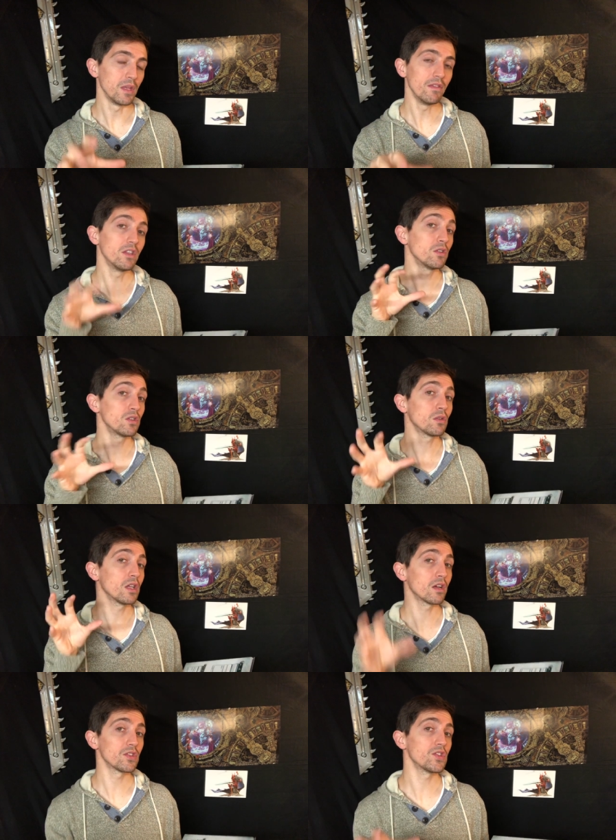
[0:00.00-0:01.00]
Even though it's only
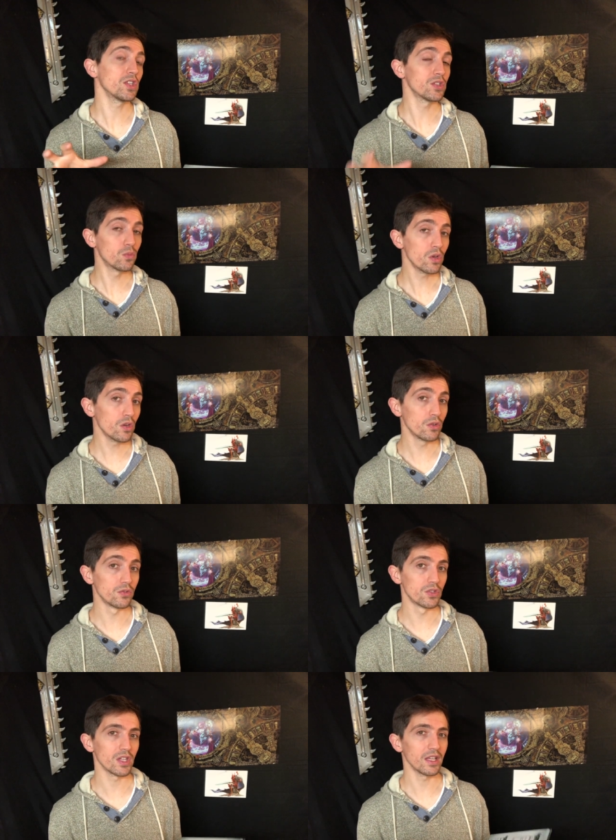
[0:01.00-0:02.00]
got 6
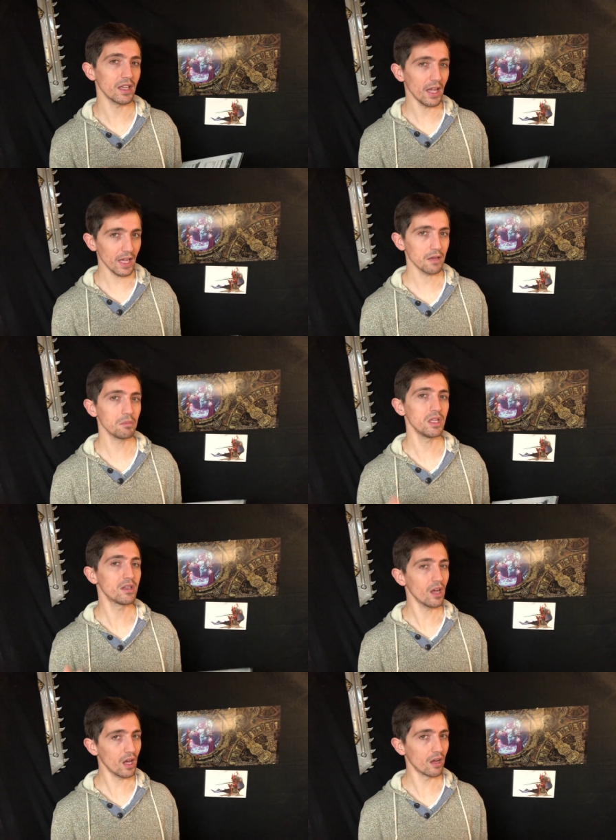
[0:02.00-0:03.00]
wounds, it can be
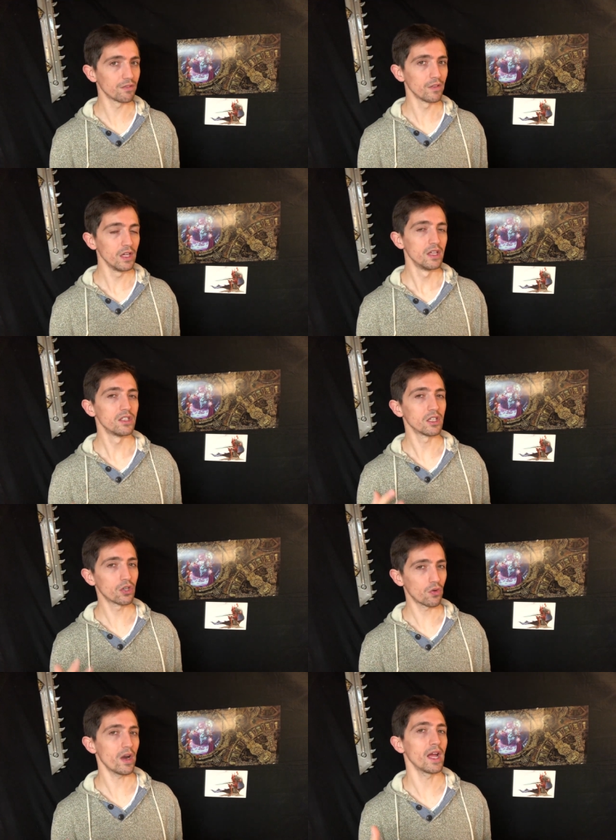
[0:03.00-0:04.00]
tough to
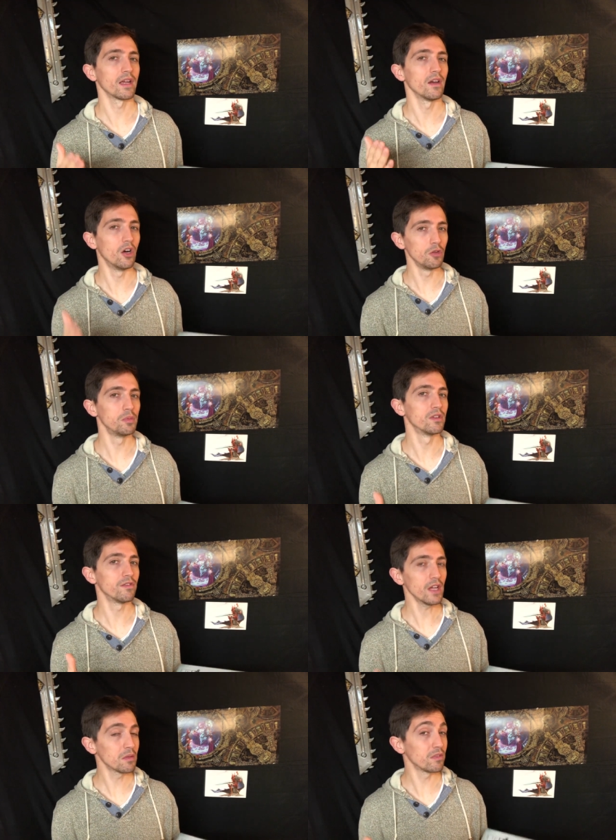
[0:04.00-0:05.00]
crack open a
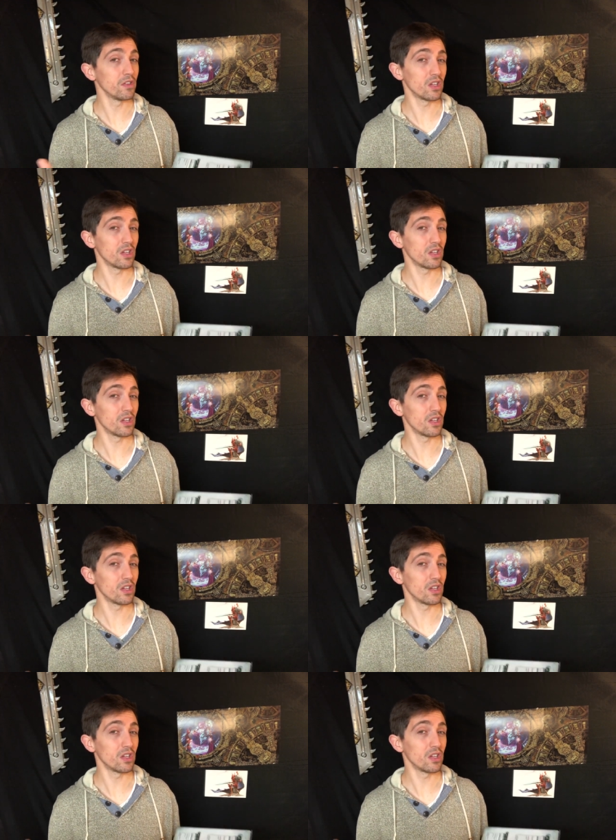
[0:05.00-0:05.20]
Venom if you